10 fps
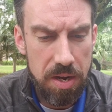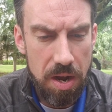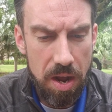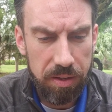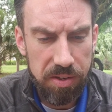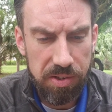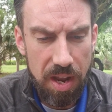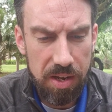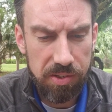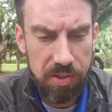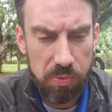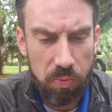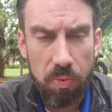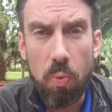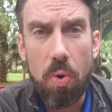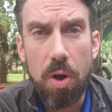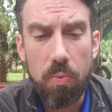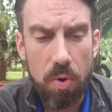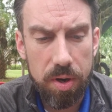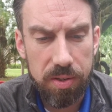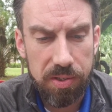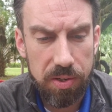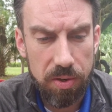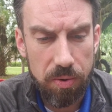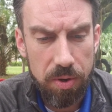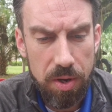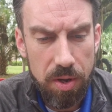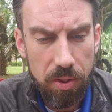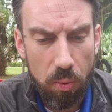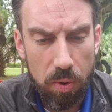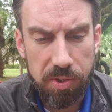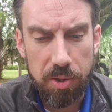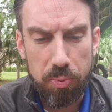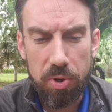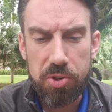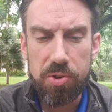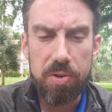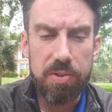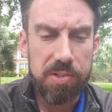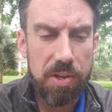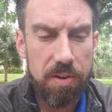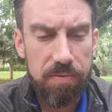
Ecclesiastes 1, 1 and 2. The words of the preacher, the son of